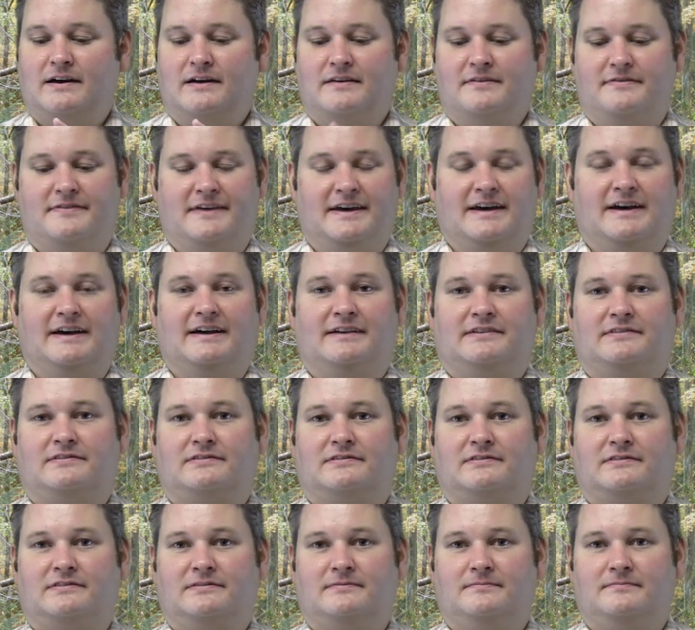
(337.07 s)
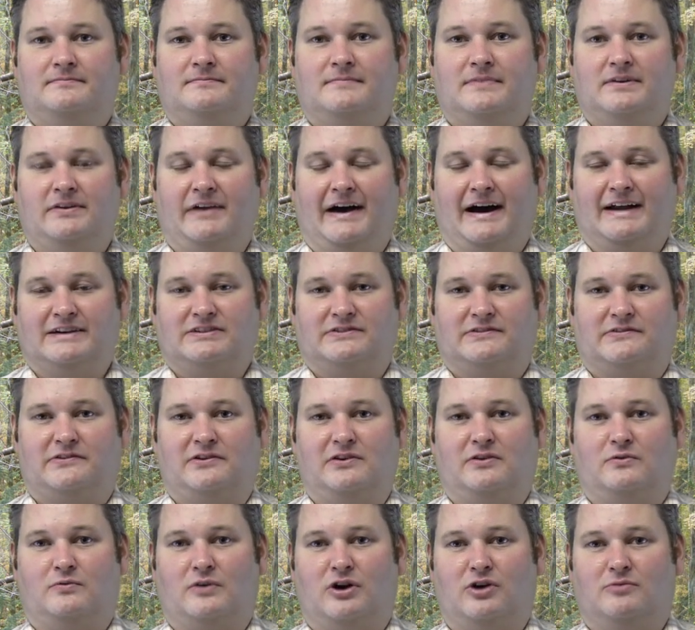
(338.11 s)
this not just
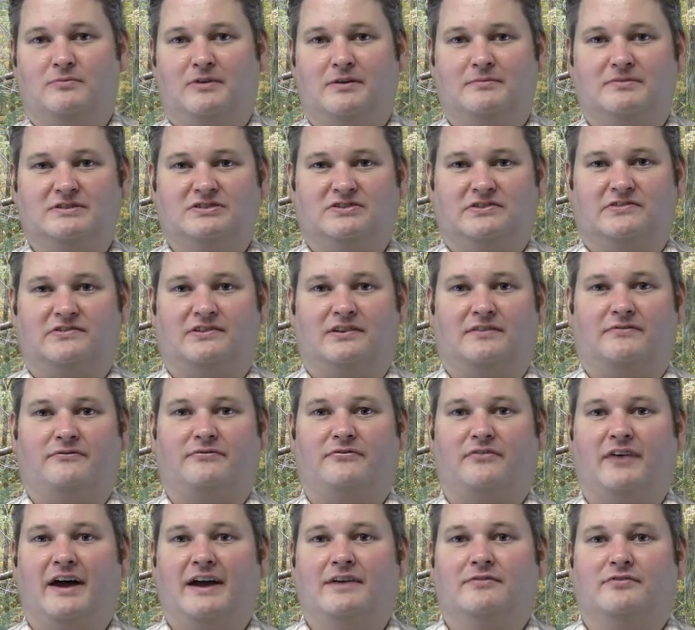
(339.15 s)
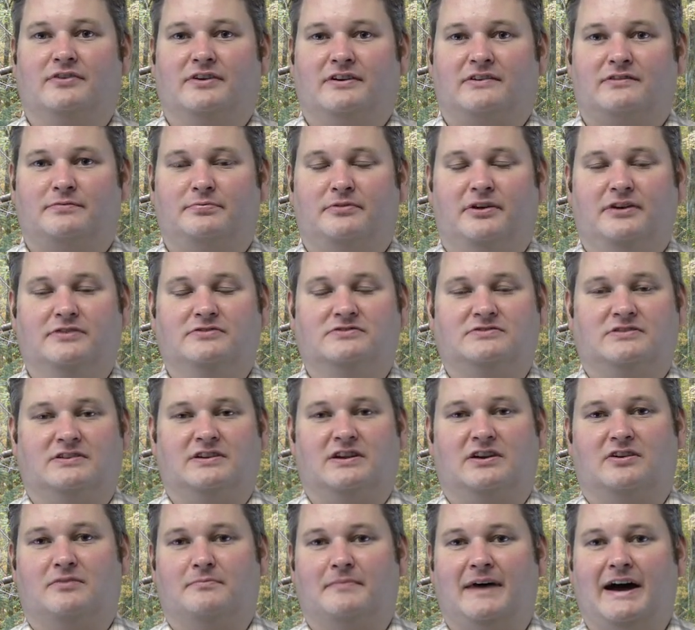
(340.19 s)
the aroma but just the flavor explosion
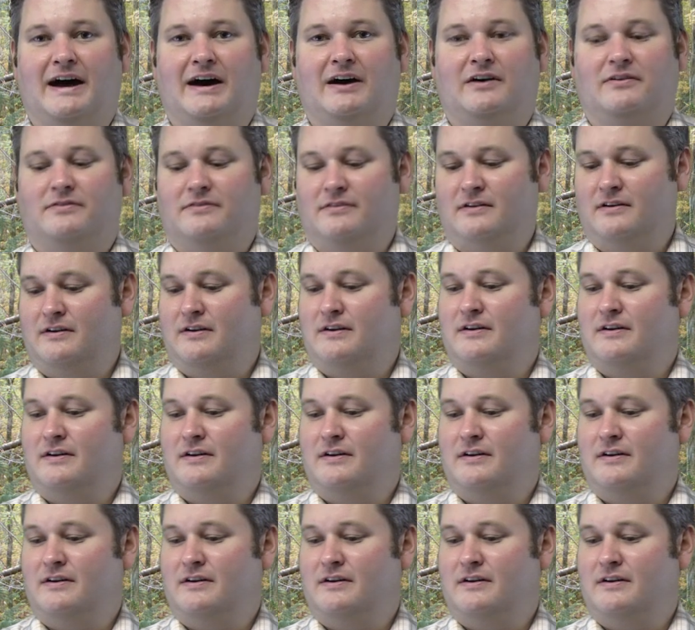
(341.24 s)
in your mouth